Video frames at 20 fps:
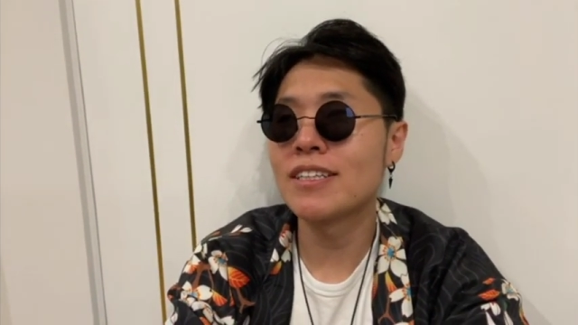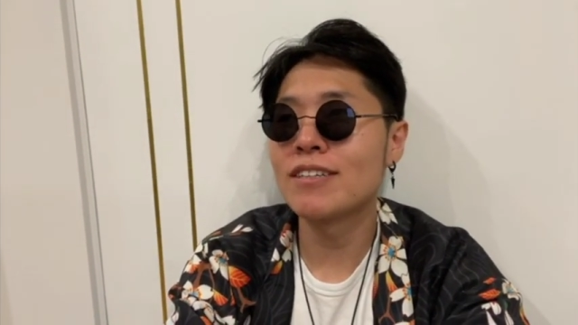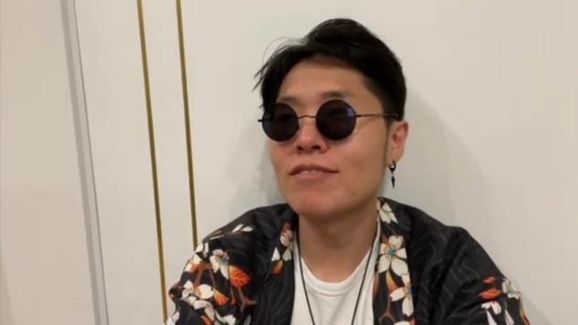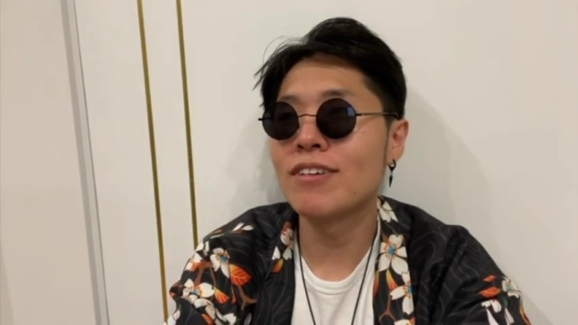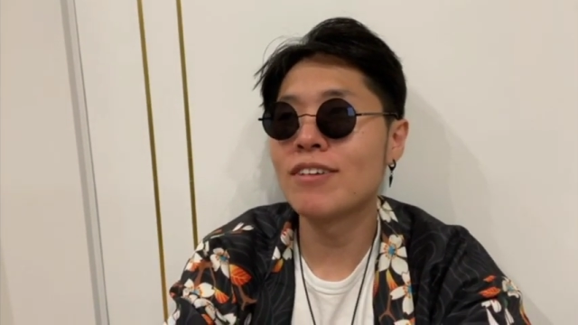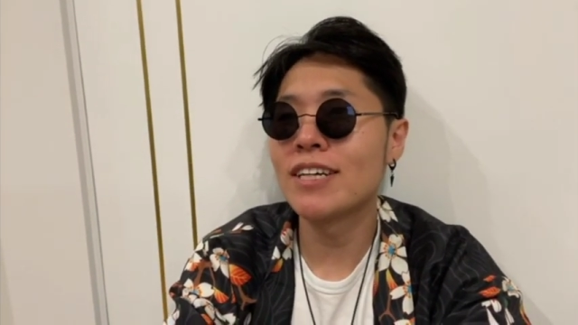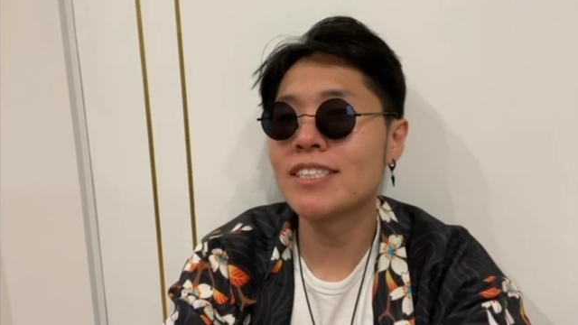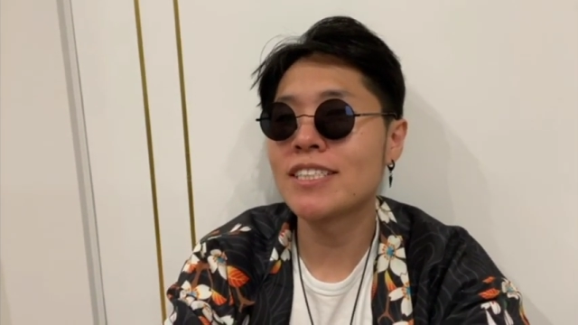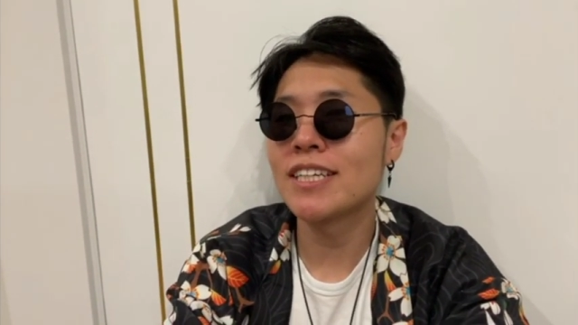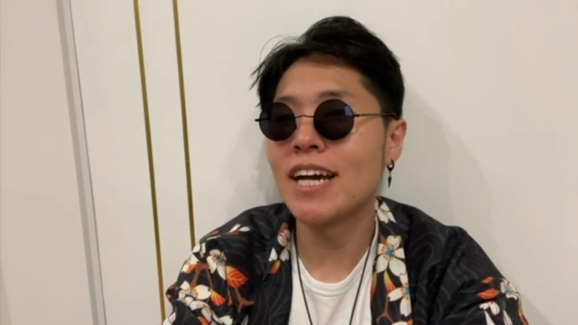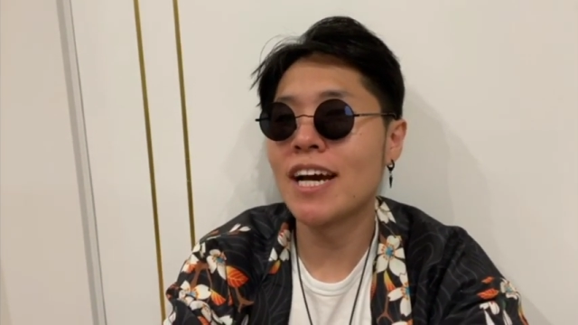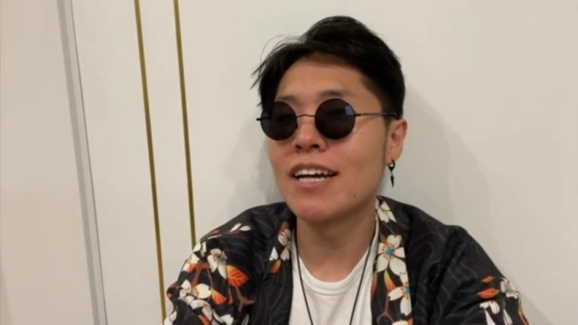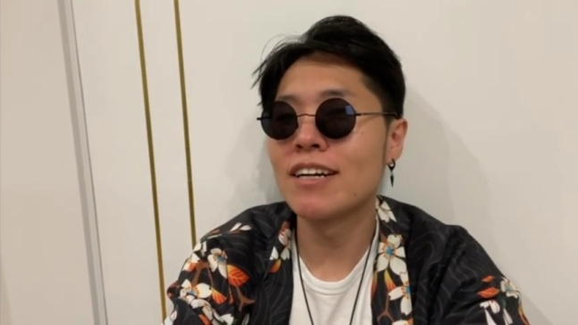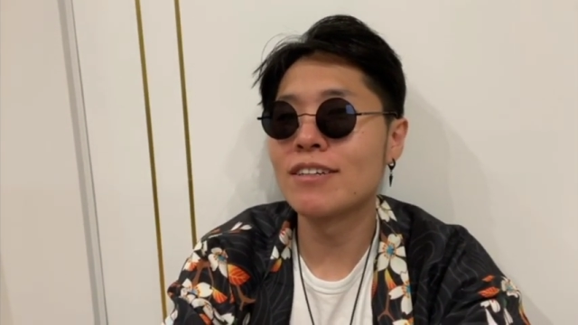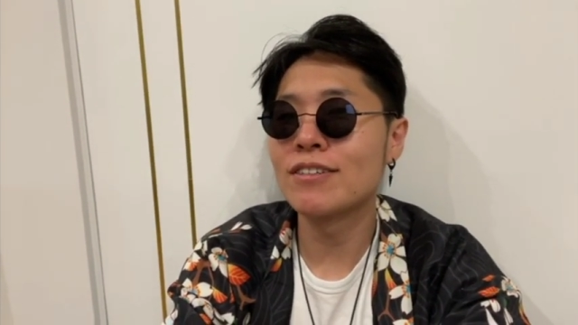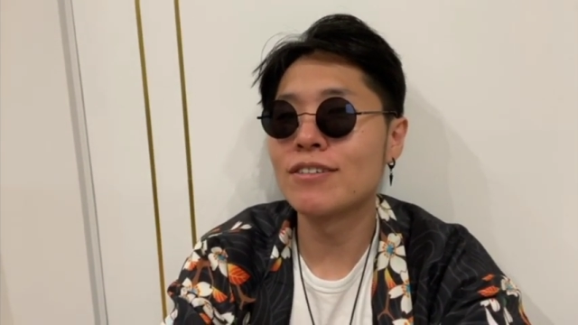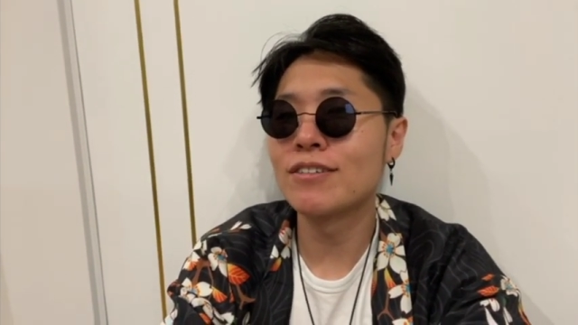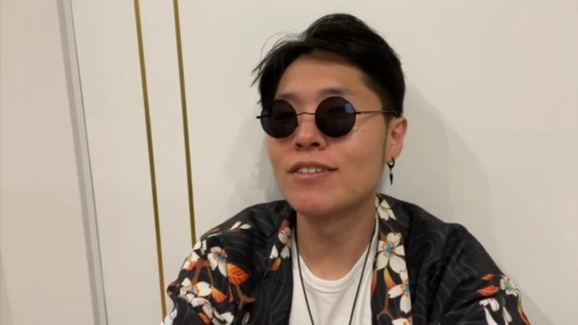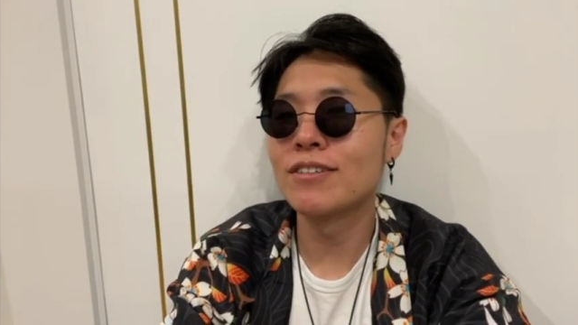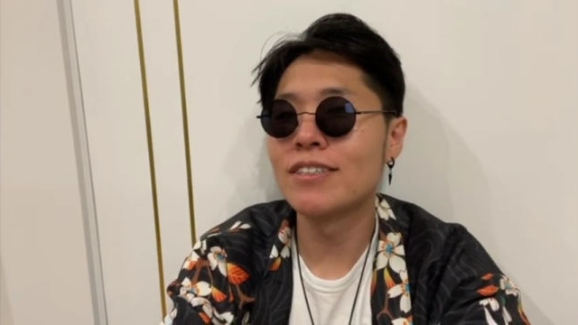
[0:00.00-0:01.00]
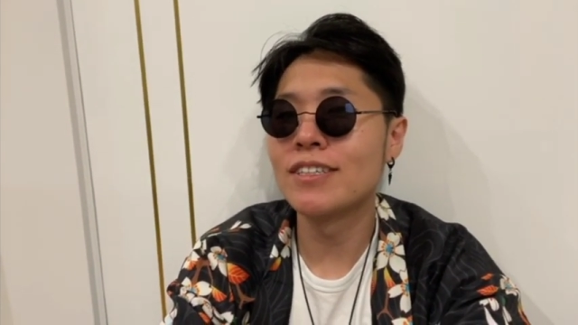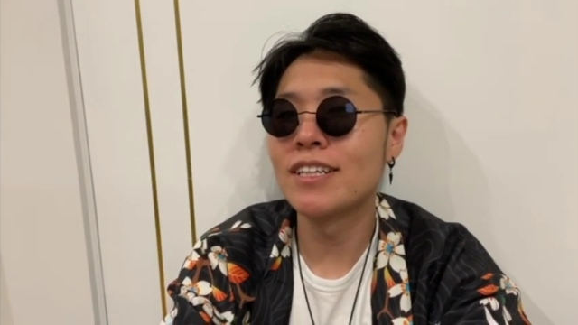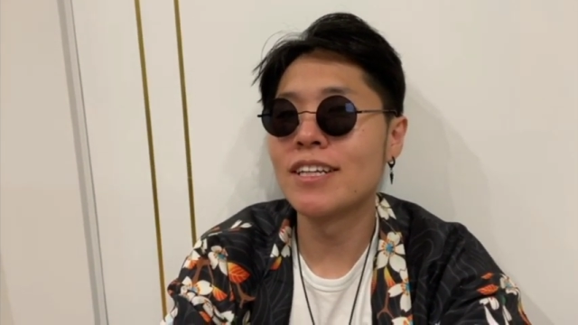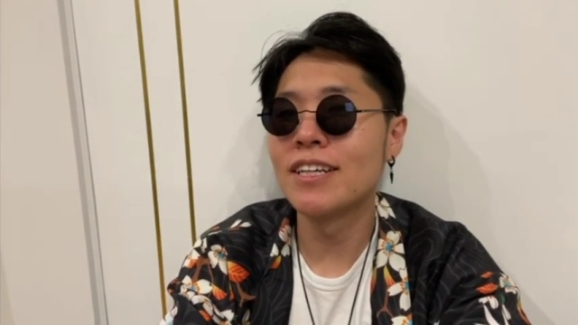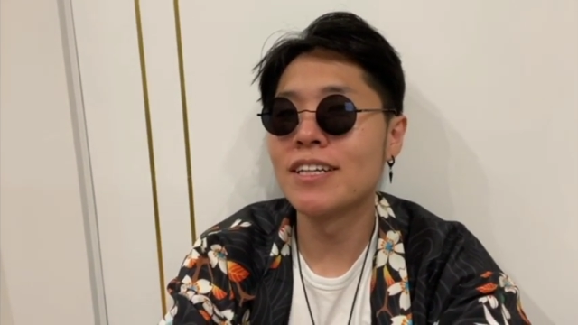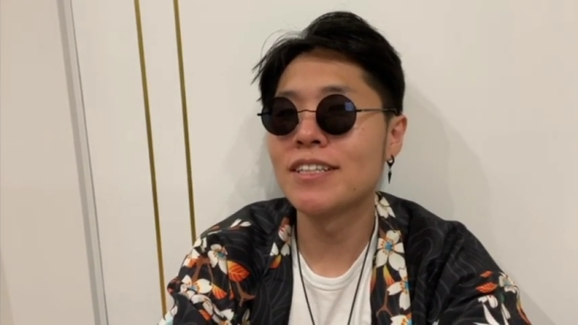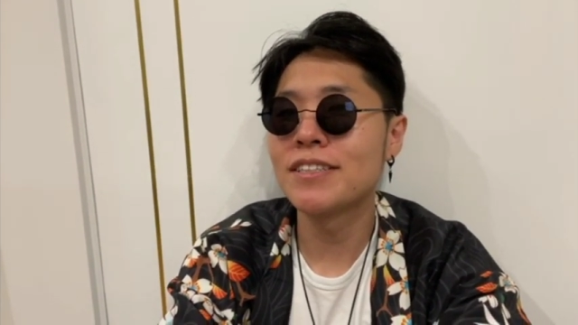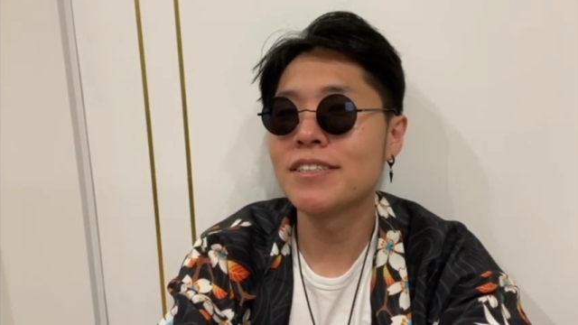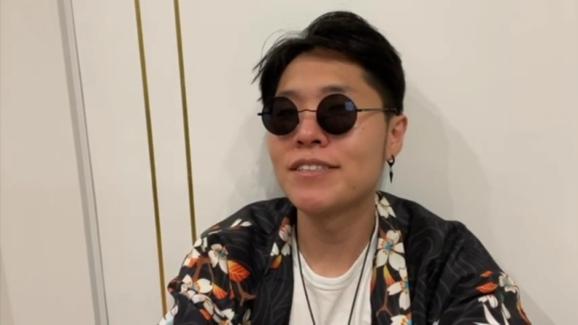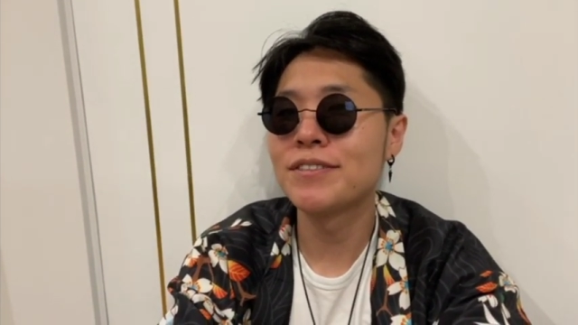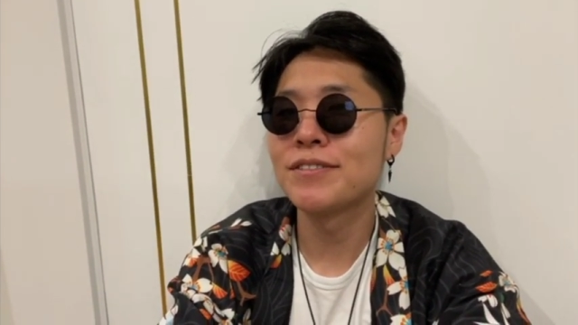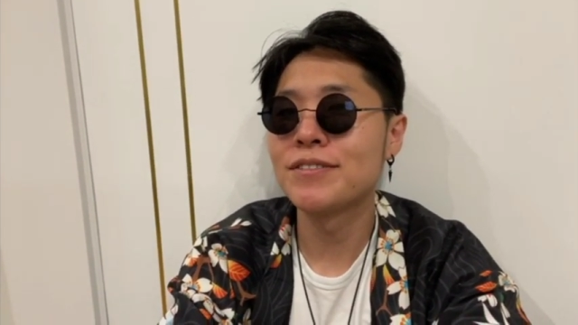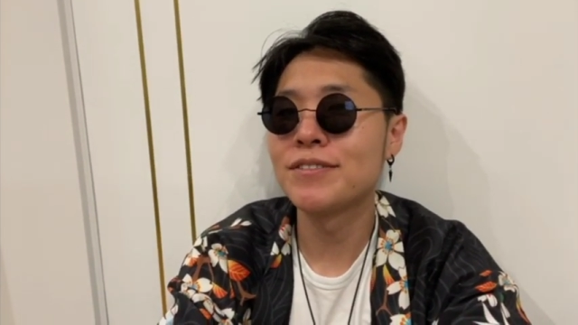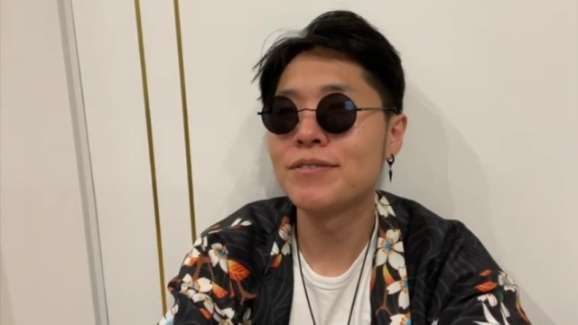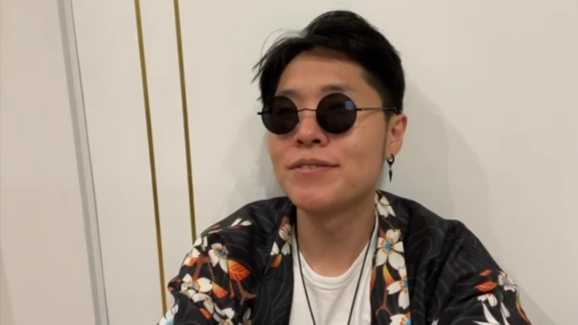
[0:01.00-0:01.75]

the Rust category then.